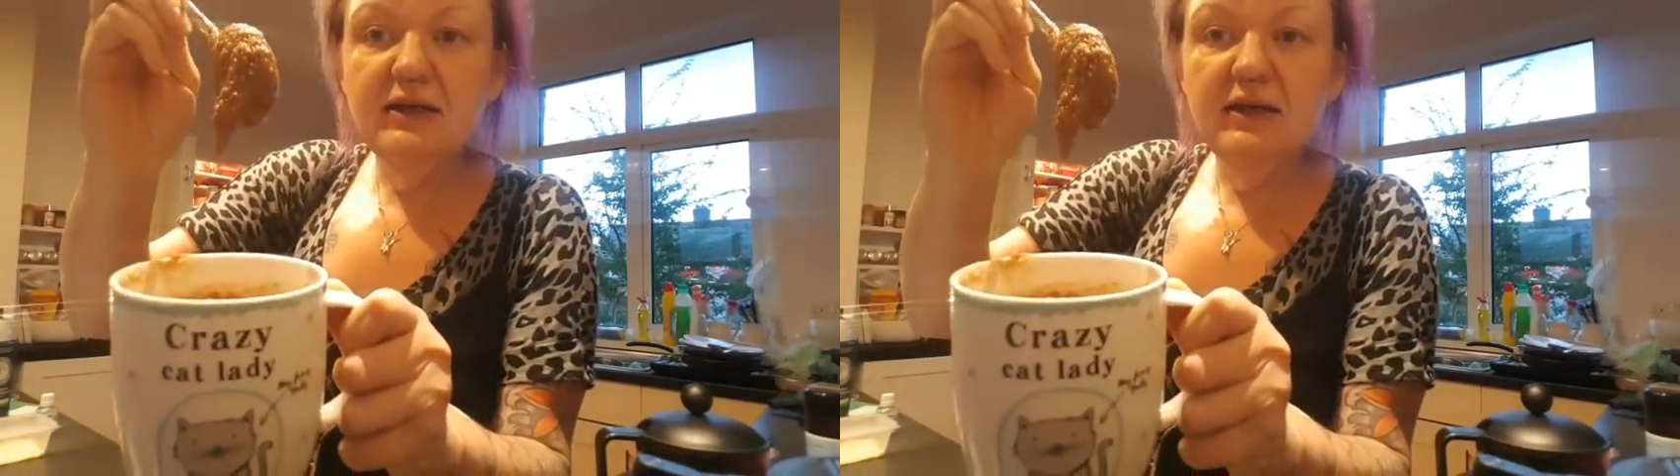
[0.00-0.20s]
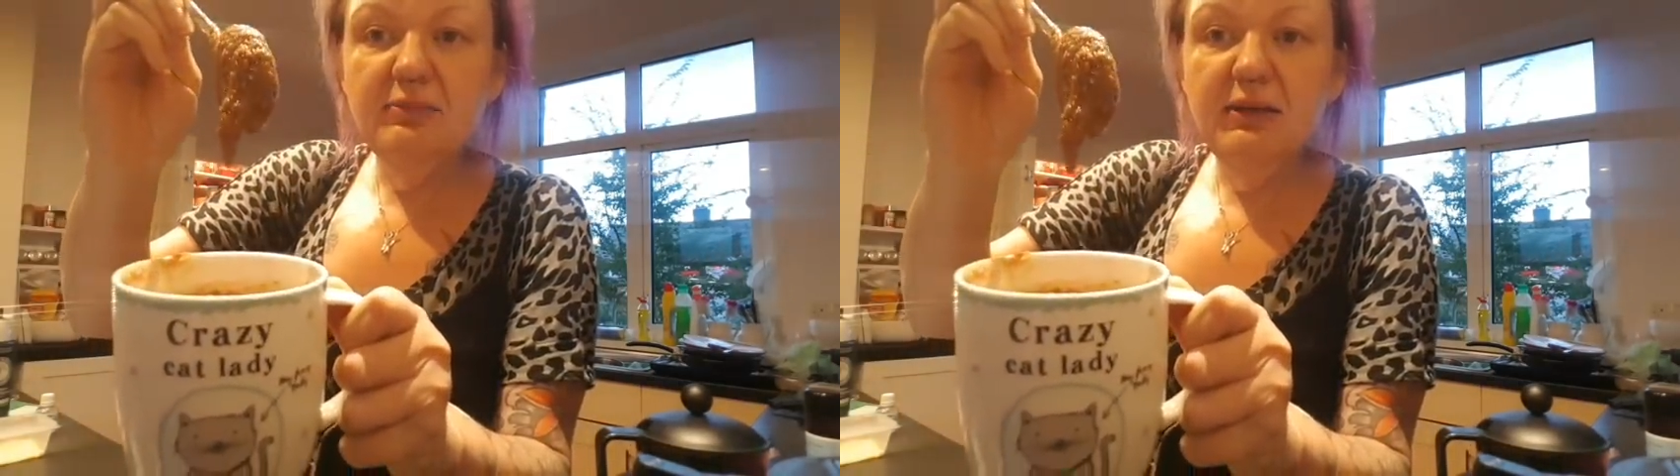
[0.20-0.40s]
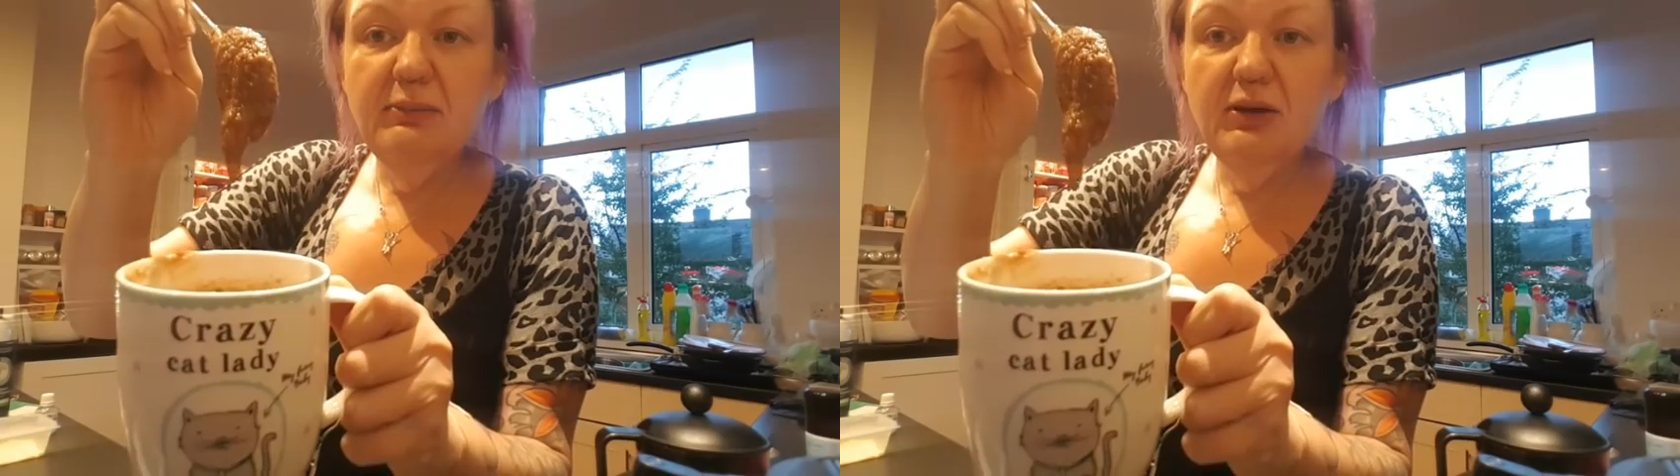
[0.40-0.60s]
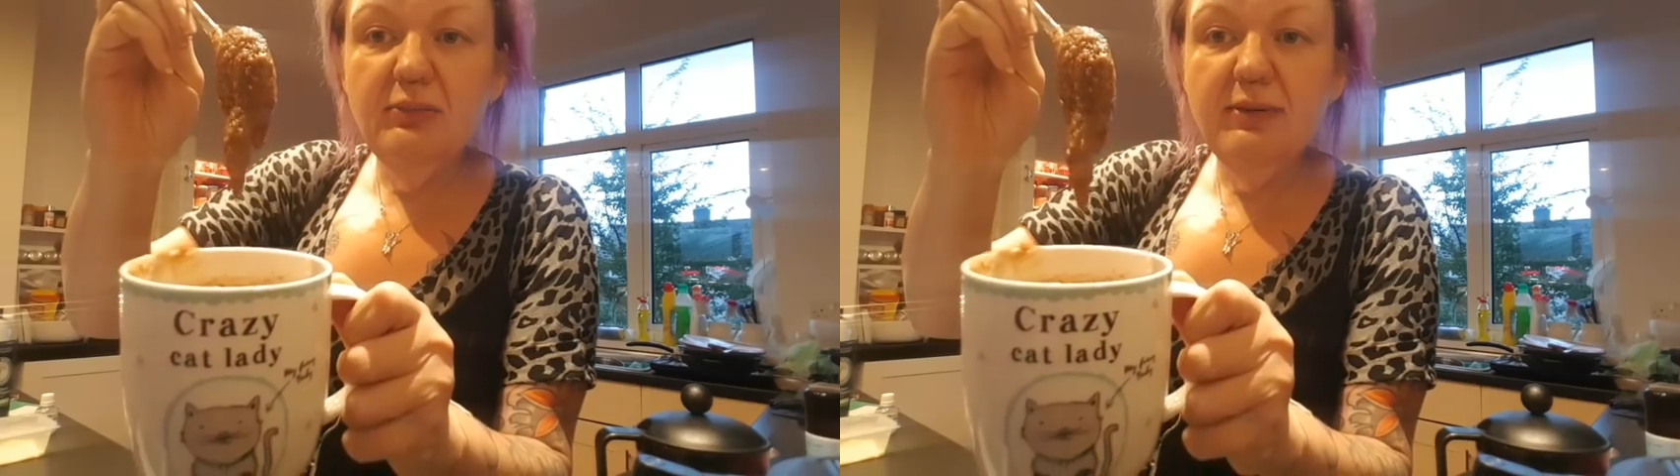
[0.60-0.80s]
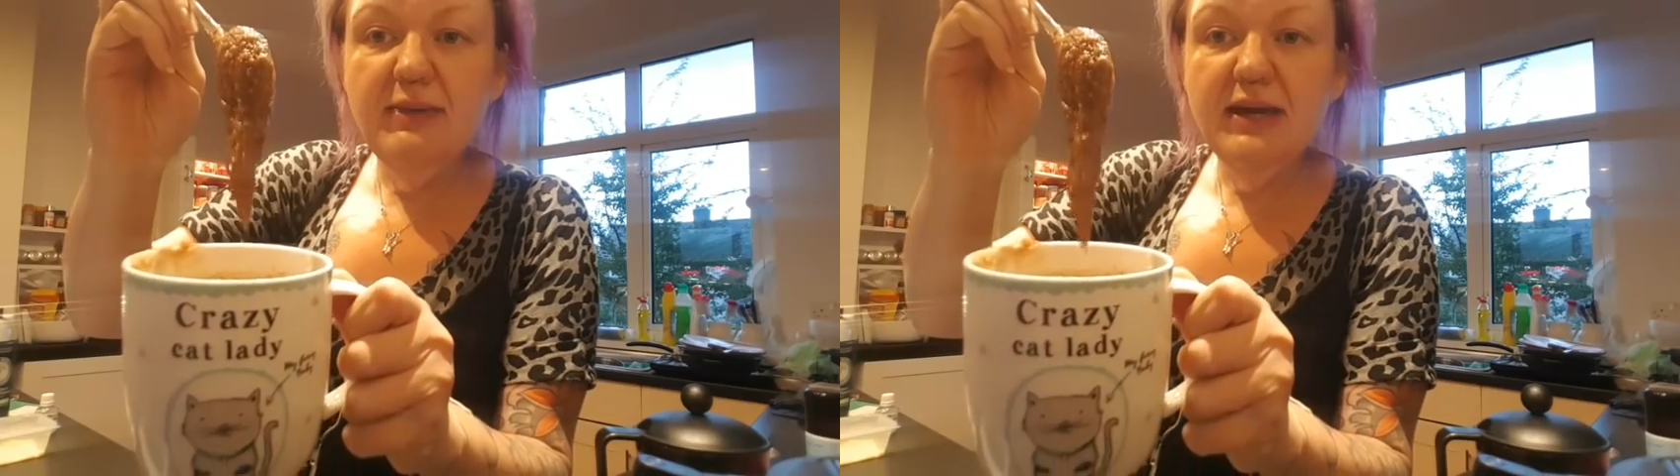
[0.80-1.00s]
a big
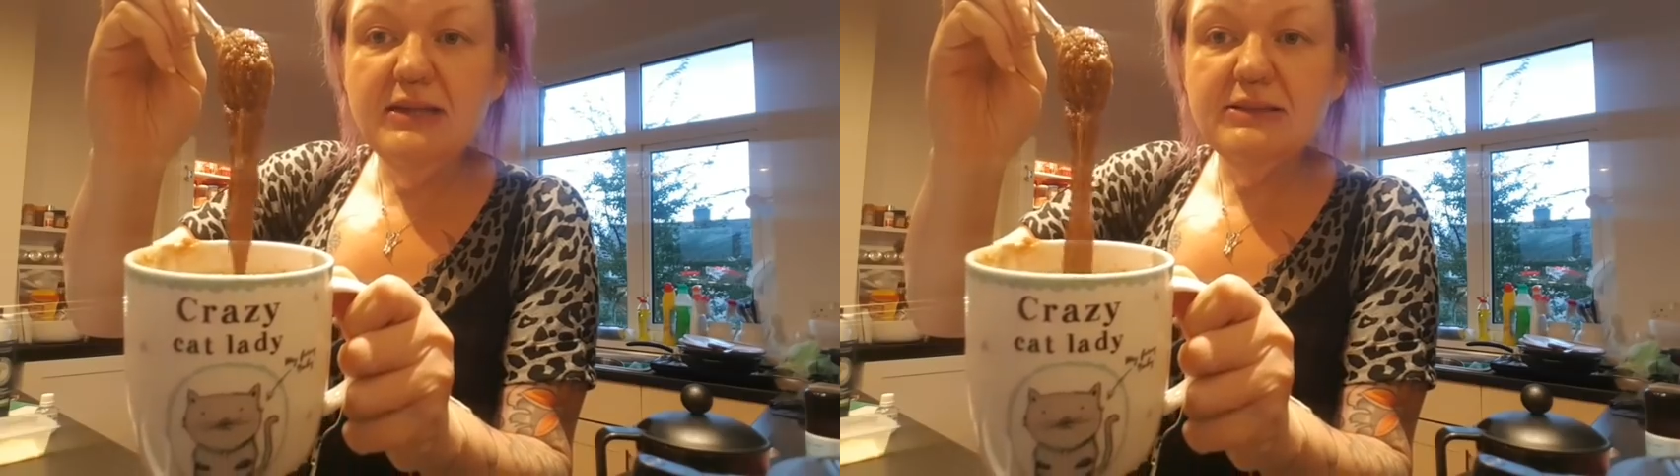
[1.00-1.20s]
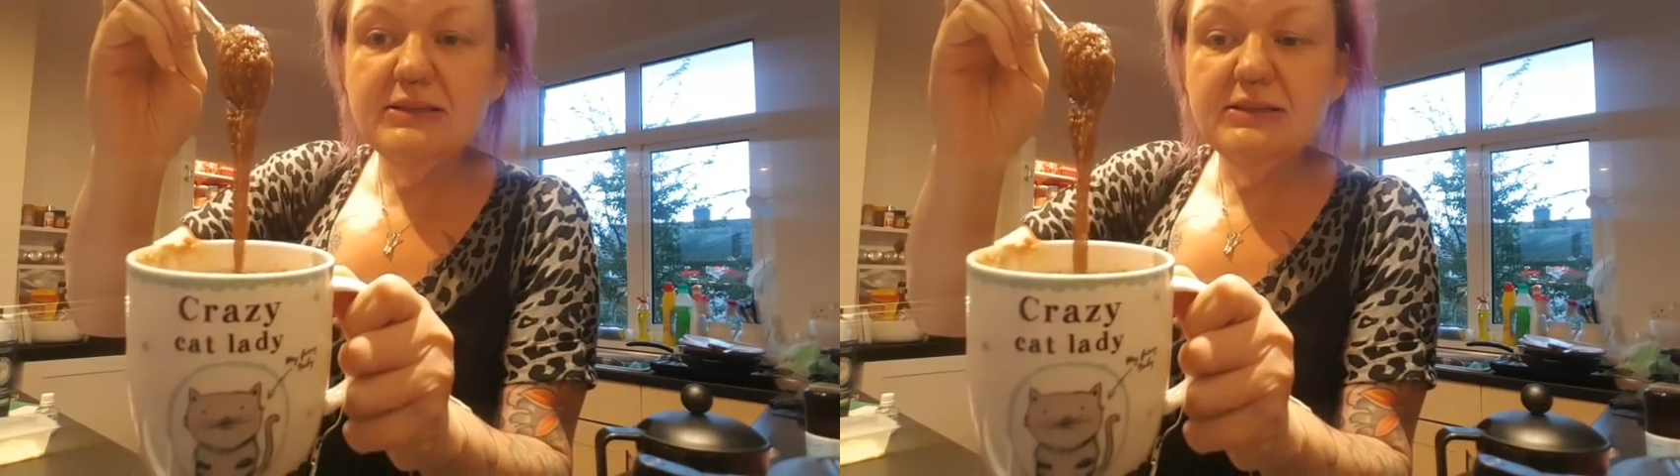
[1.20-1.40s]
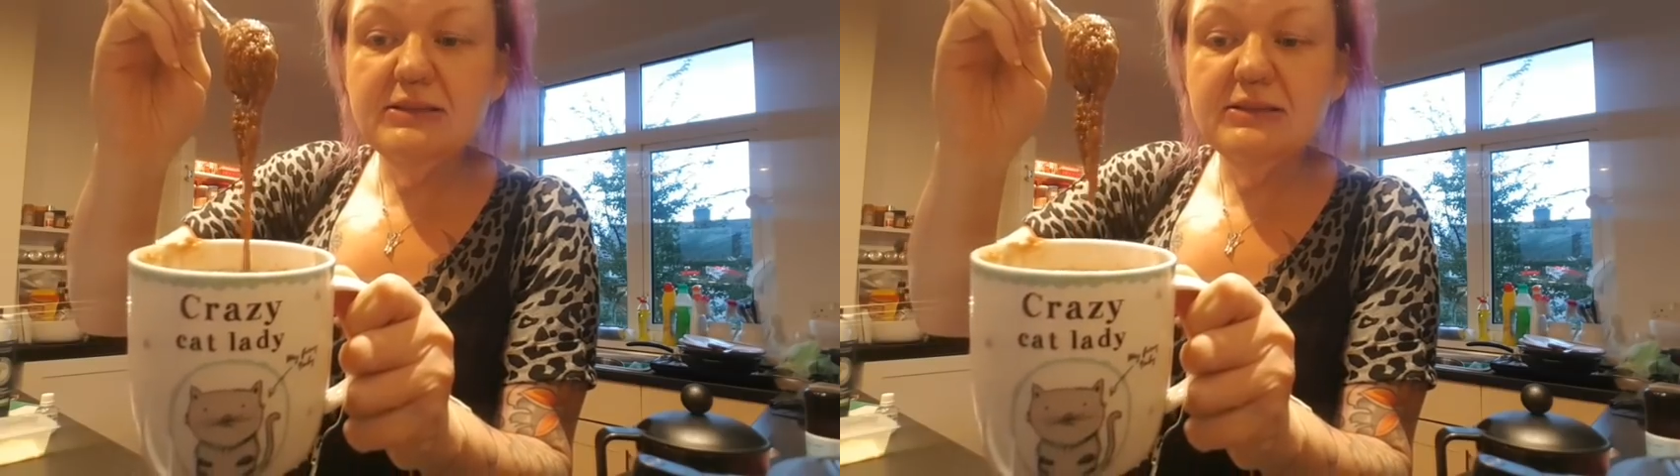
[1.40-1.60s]
blobby mess.